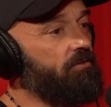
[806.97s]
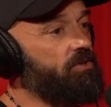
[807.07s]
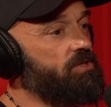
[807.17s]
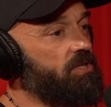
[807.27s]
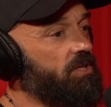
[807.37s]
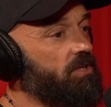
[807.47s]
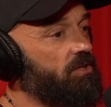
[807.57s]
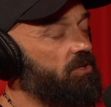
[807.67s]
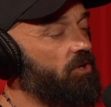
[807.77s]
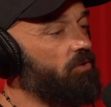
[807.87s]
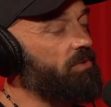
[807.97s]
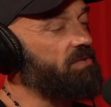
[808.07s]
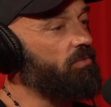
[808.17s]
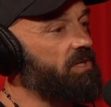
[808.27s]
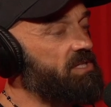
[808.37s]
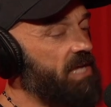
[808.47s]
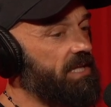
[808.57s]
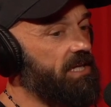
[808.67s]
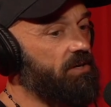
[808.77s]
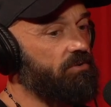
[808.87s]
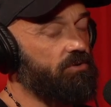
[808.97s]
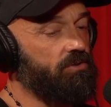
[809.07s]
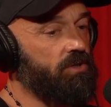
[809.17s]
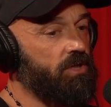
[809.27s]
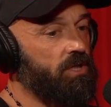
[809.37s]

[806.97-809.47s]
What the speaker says: and, you know, we sat down, and